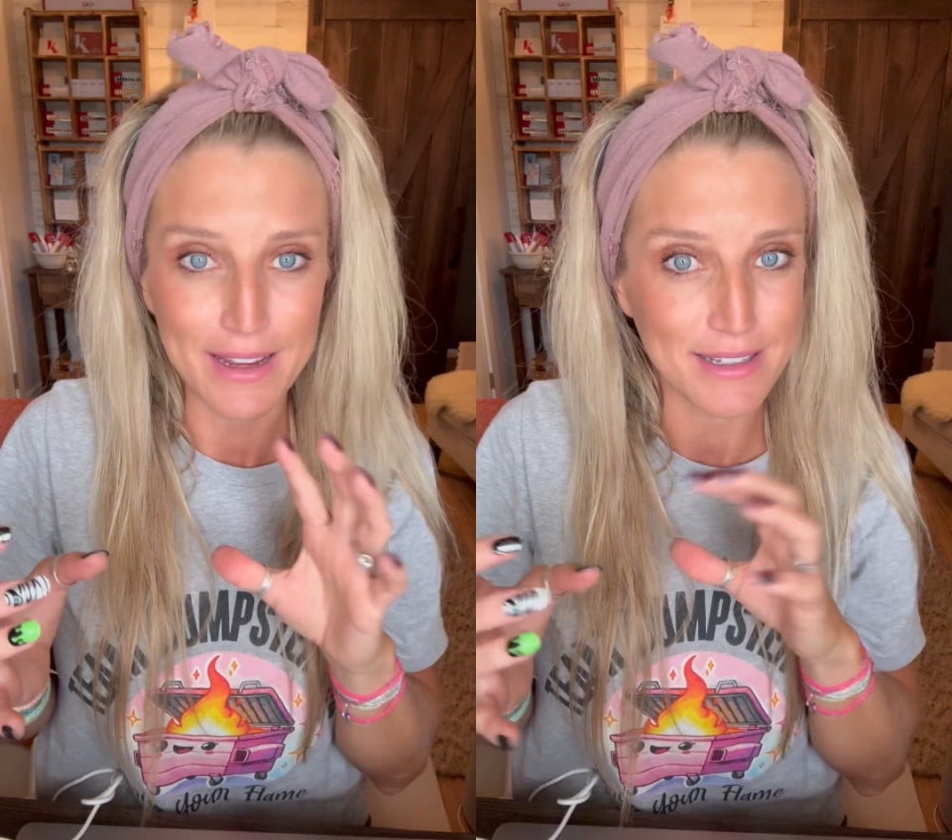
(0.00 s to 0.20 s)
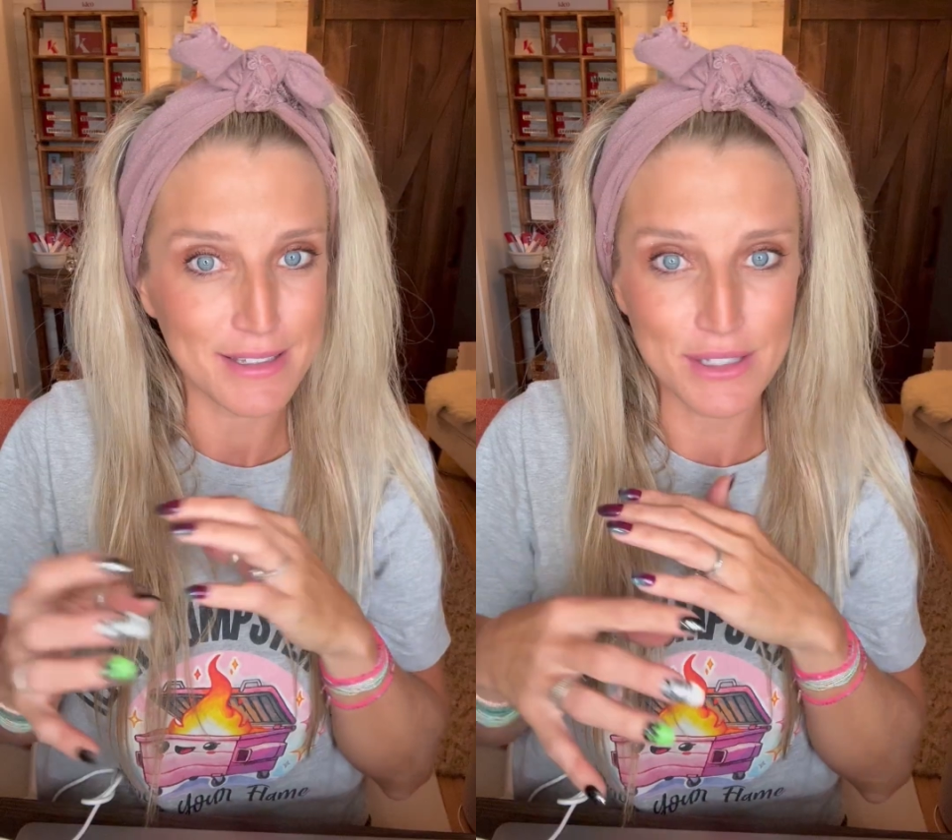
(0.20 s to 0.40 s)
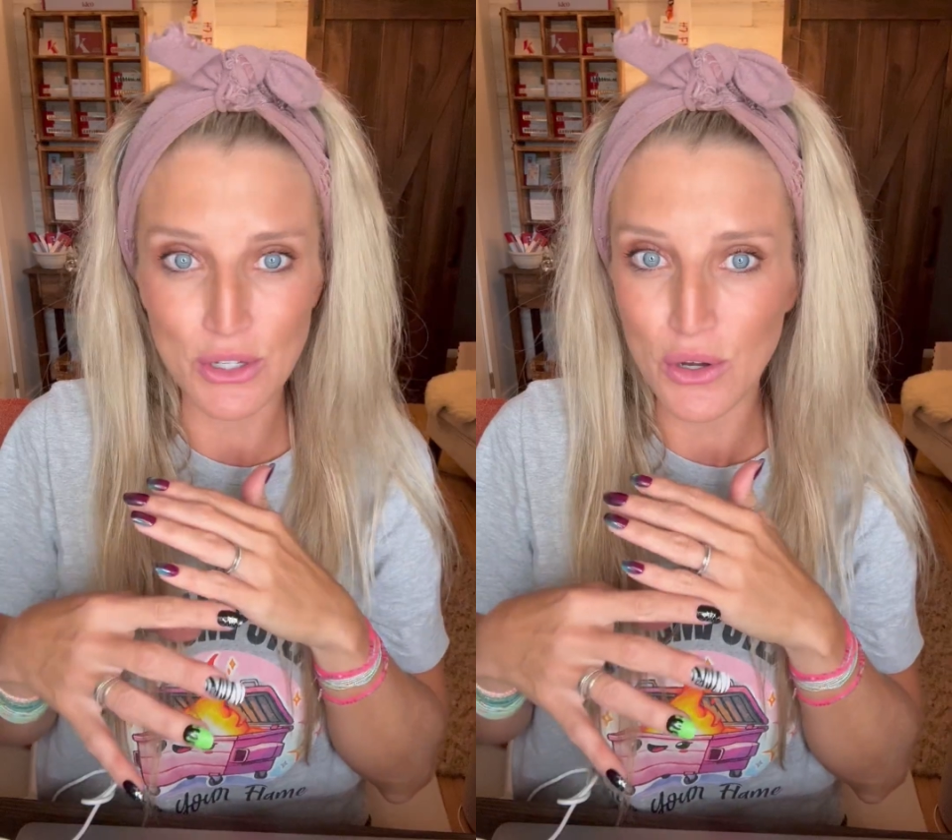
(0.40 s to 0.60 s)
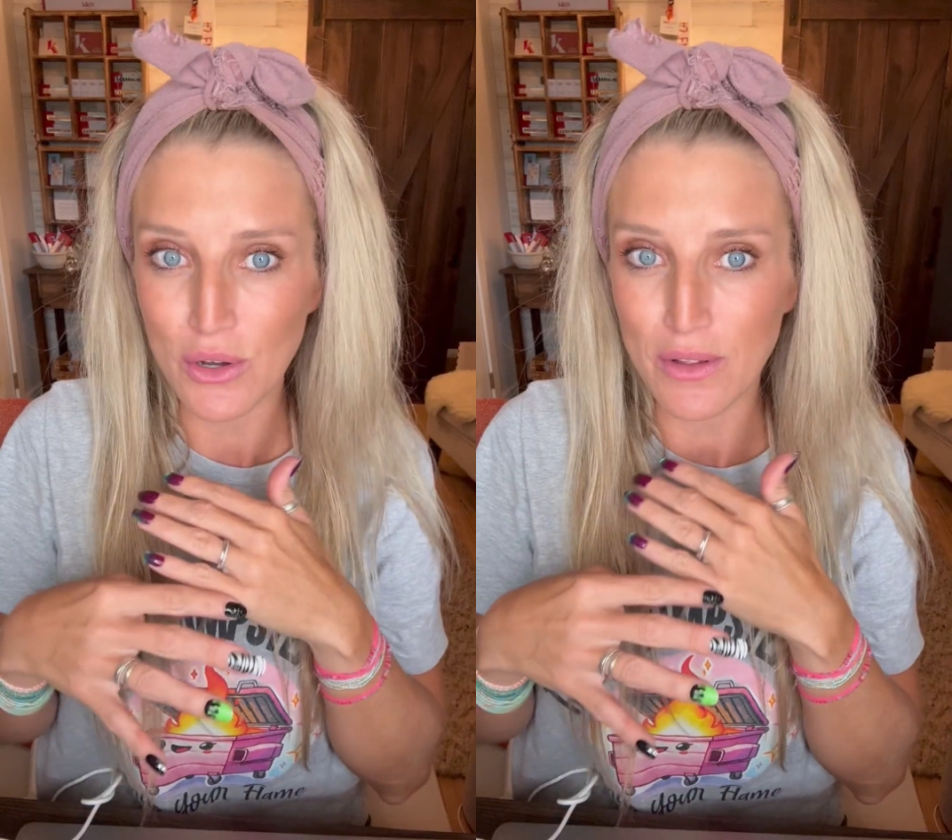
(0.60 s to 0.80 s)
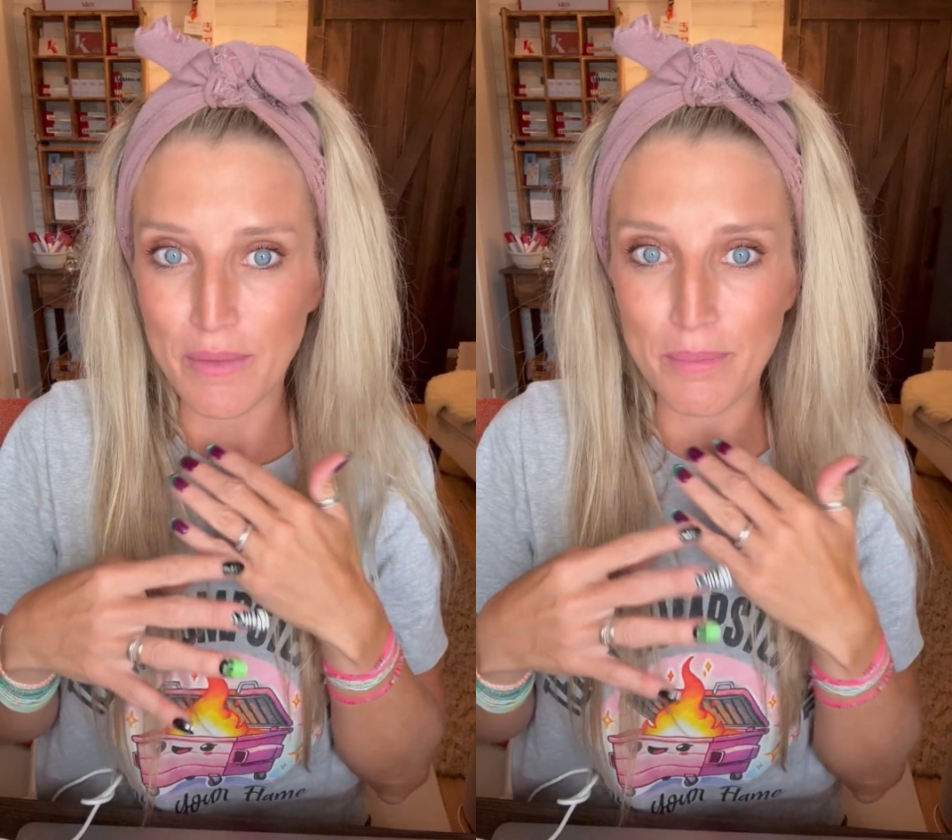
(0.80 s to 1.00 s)
It's
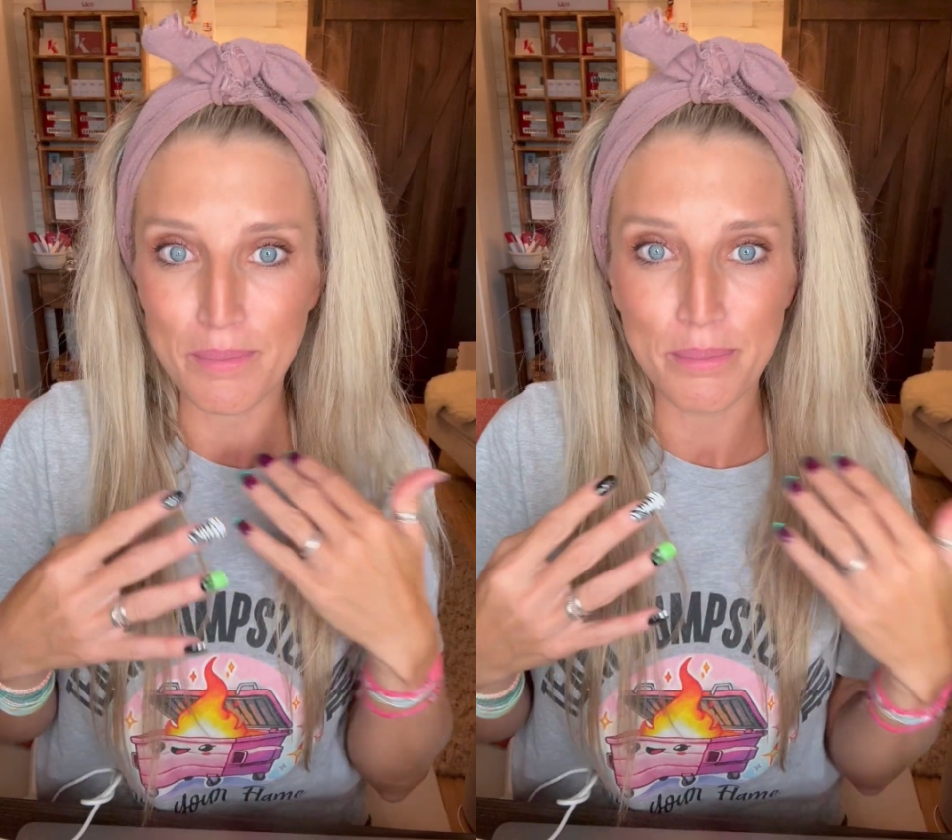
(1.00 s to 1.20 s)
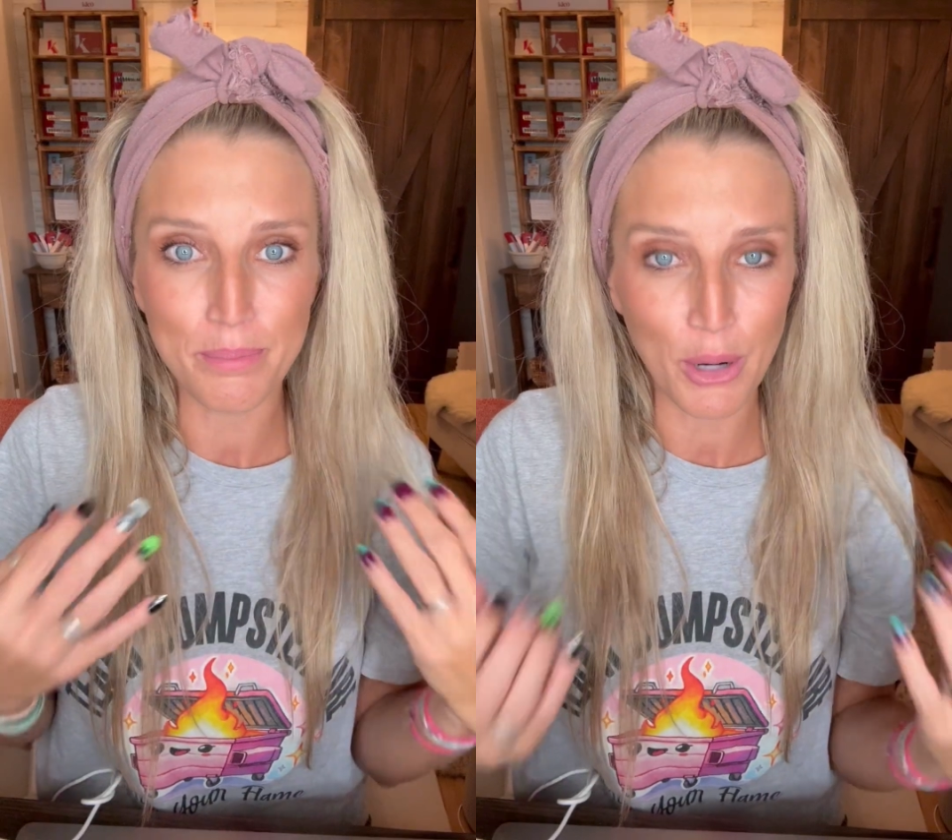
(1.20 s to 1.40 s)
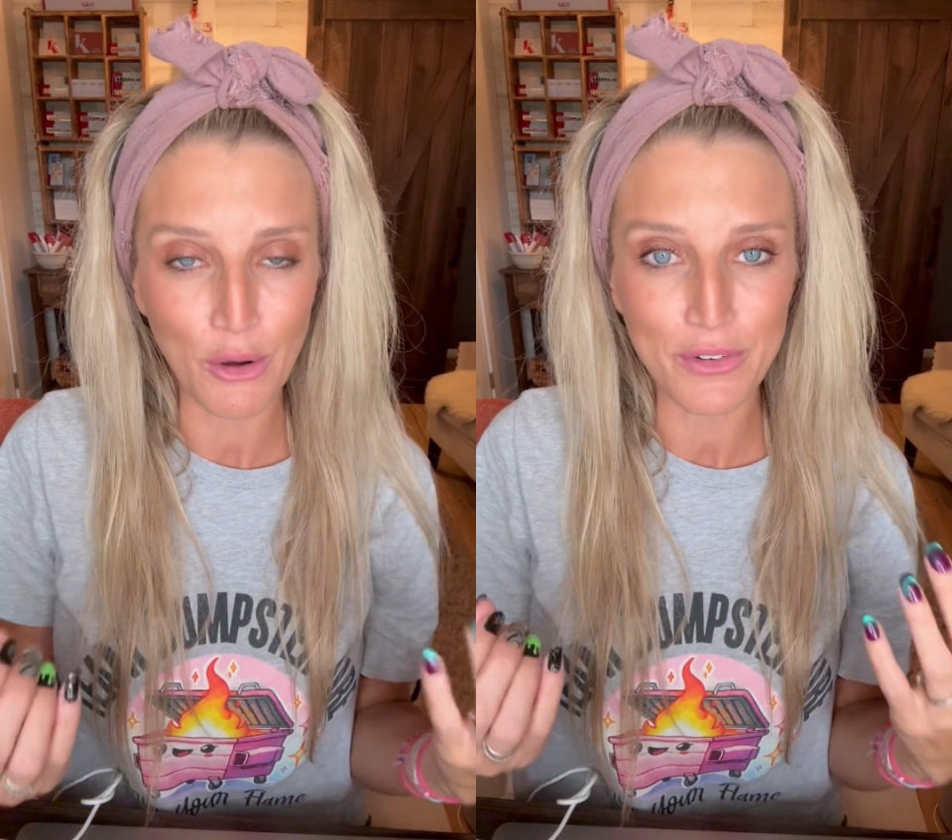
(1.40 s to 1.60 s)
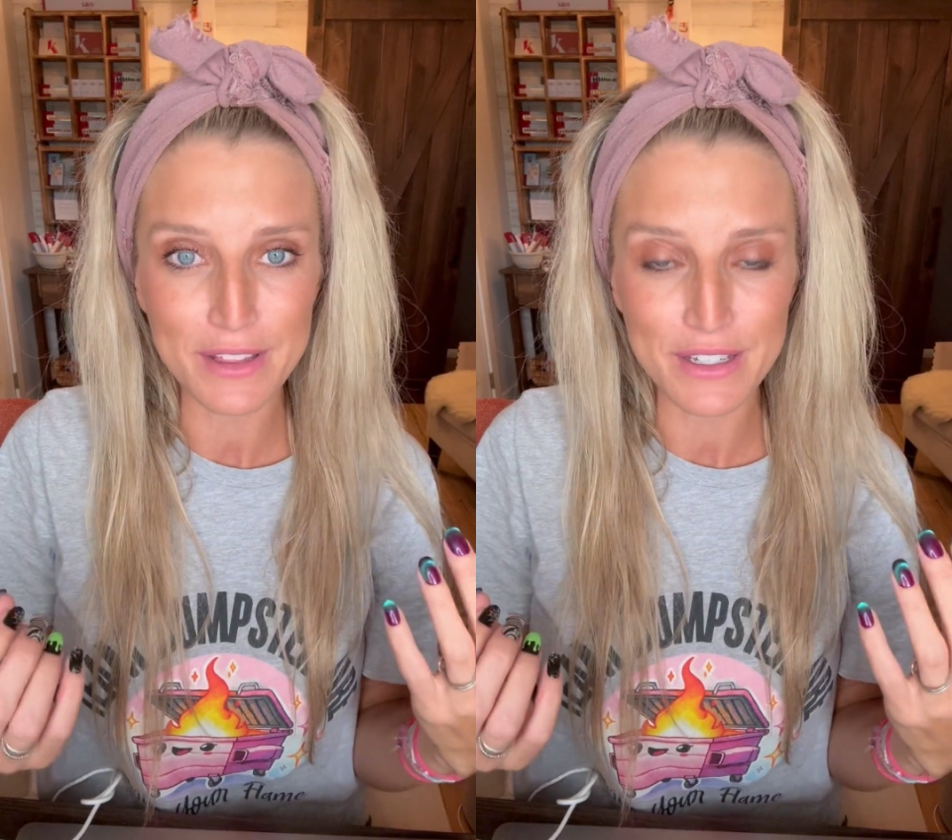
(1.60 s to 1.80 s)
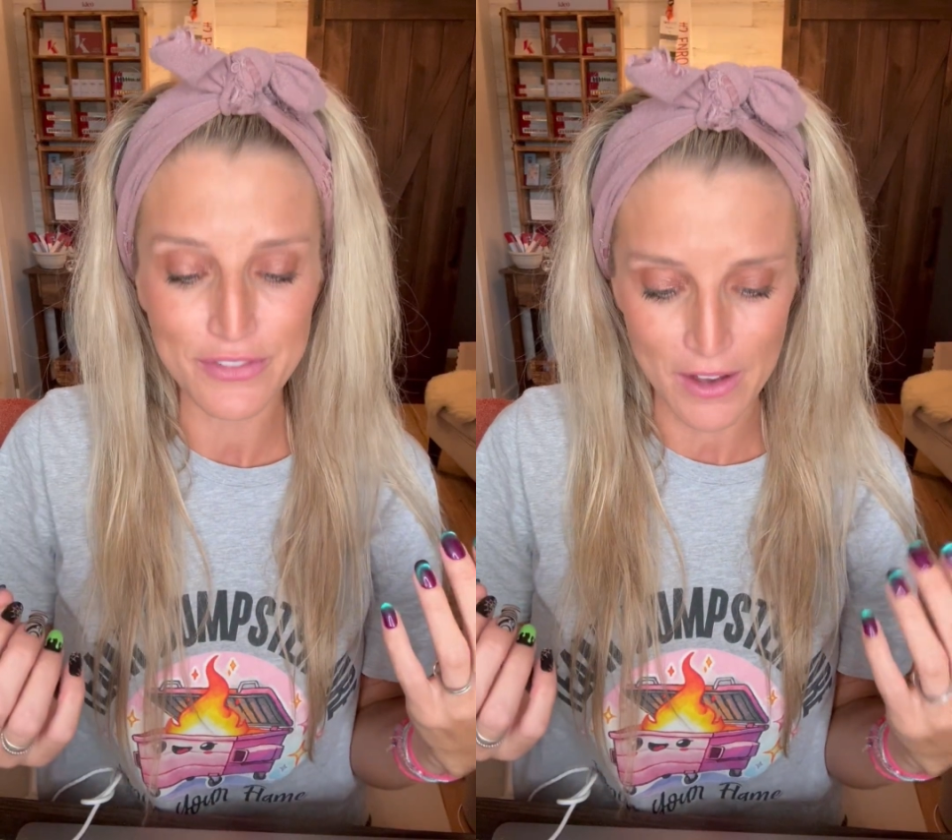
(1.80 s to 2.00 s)
still
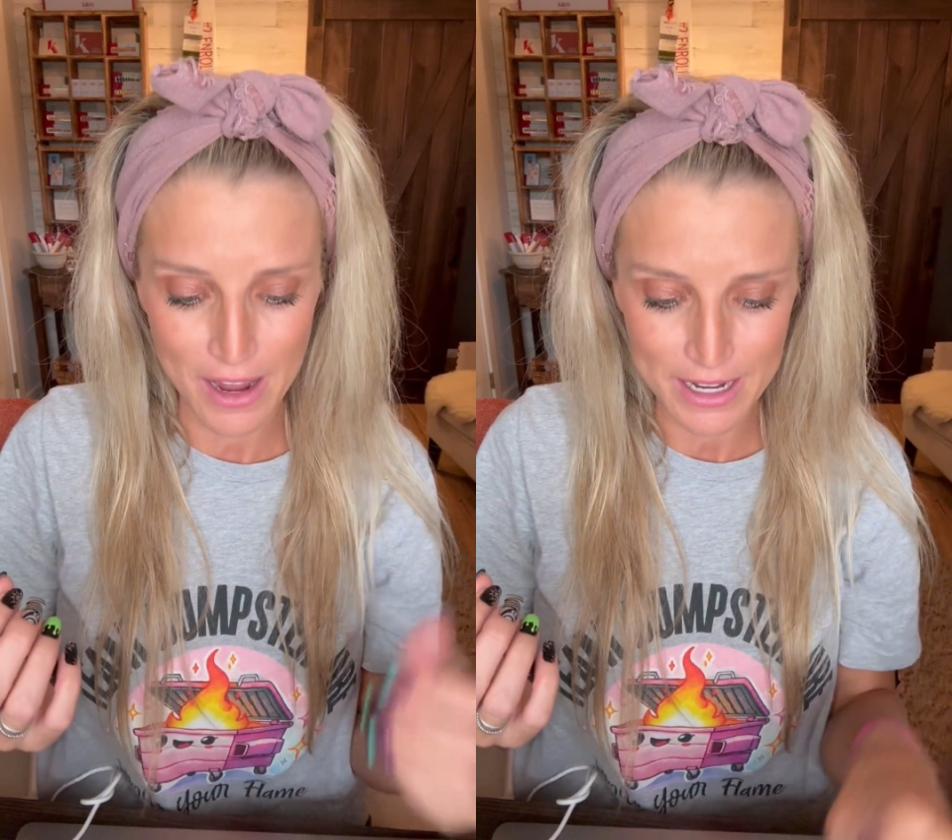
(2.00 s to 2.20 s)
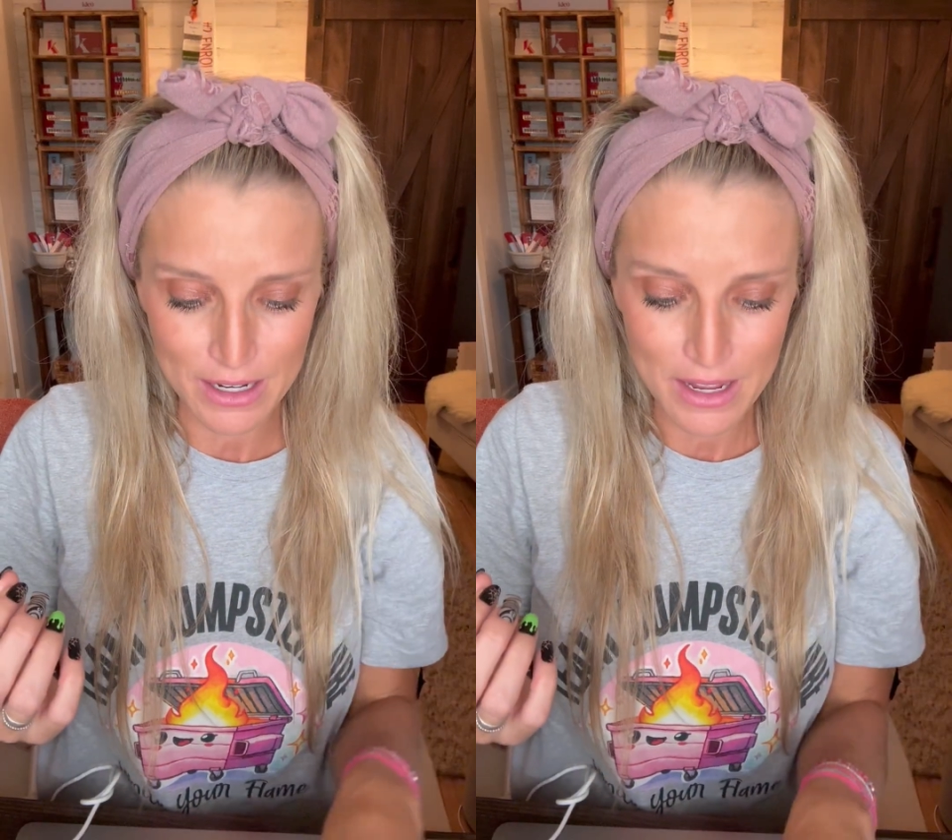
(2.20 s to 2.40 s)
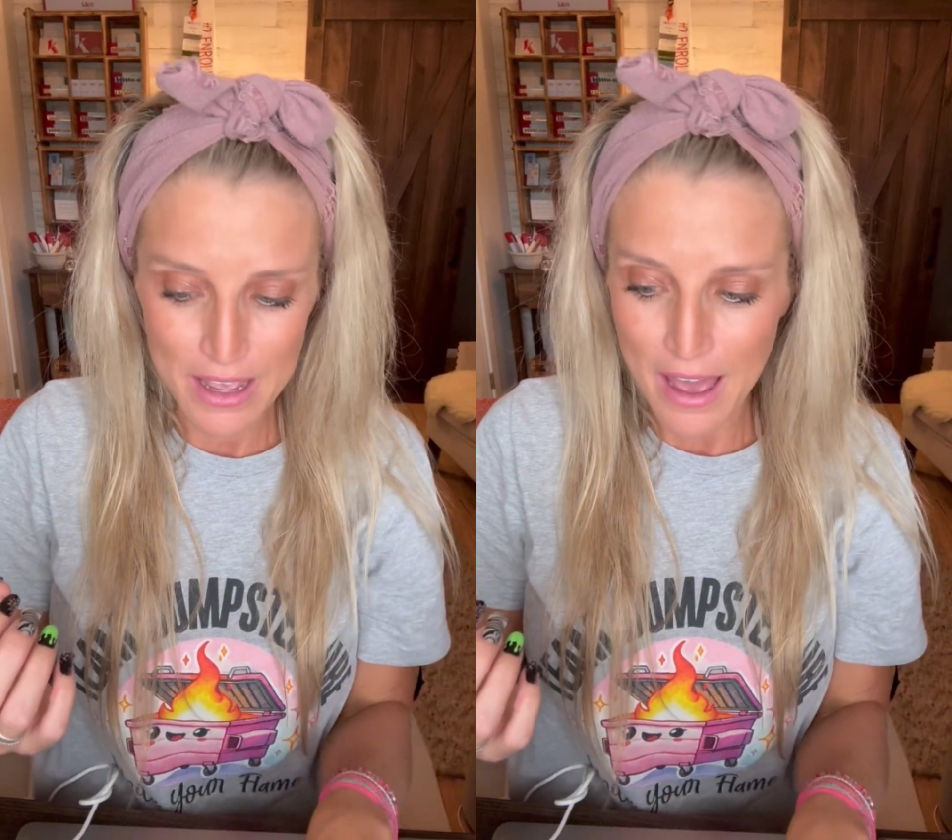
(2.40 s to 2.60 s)
perfectly fine.